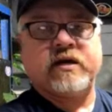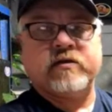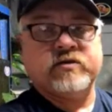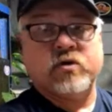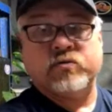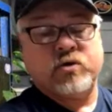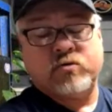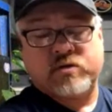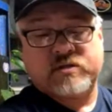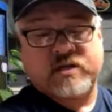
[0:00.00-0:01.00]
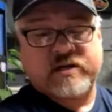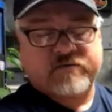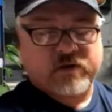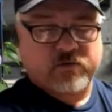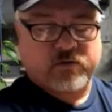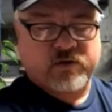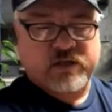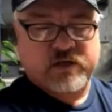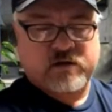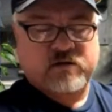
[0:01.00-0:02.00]
I don't know because I never grew it
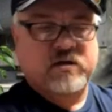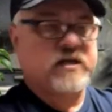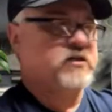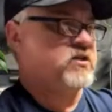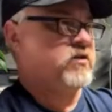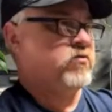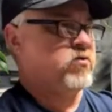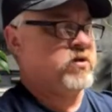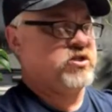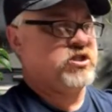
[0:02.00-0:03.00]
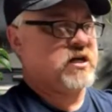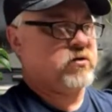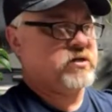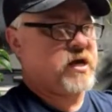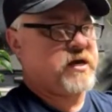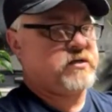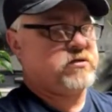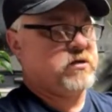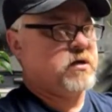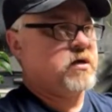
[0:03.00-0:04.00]
in there. I usually grow it in shallow
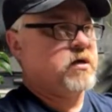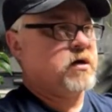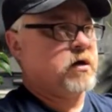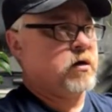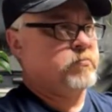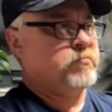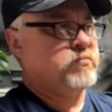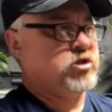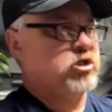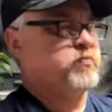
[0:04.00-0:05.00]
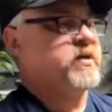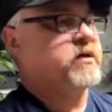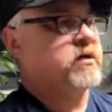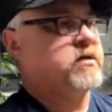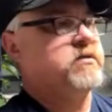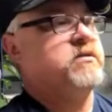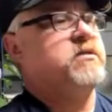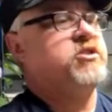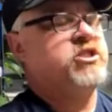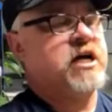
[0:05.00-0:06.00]
tanks. Just because
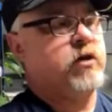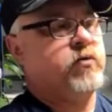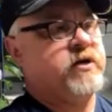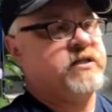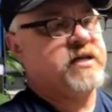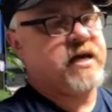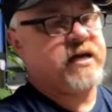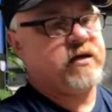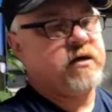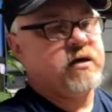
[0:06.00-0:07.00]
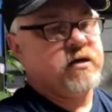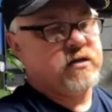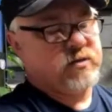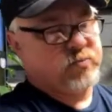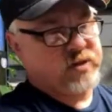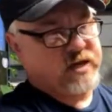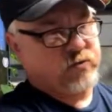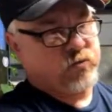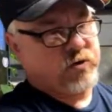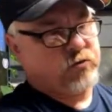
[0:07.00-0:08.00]
the shallower the tank, the
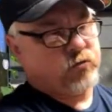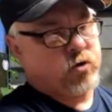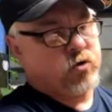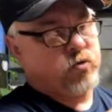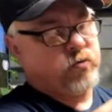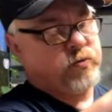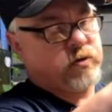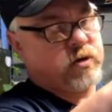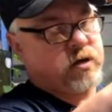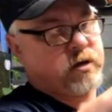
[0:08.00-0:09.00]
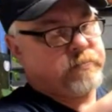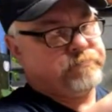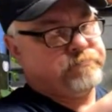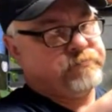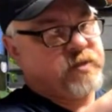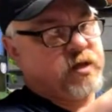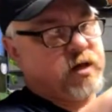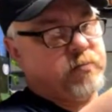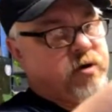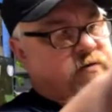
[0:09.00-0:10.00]
plant will grow
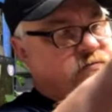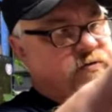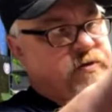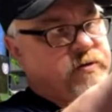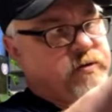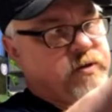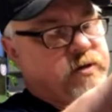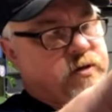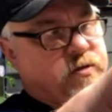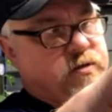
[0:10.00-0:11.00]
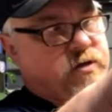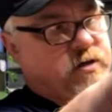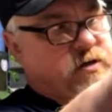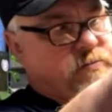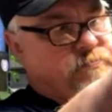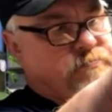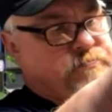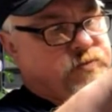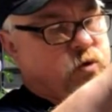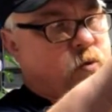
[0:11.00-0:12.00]
above the
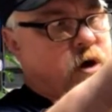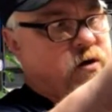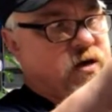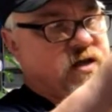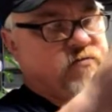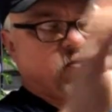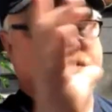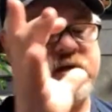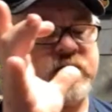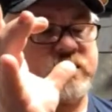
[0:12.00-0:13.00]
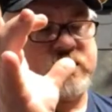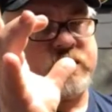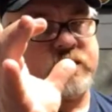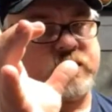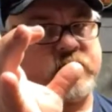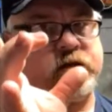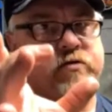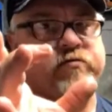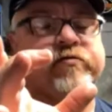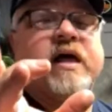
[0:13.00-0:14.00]
water level, and
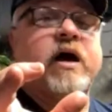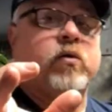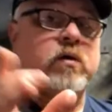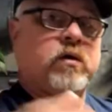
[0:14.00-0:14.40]
it'll flower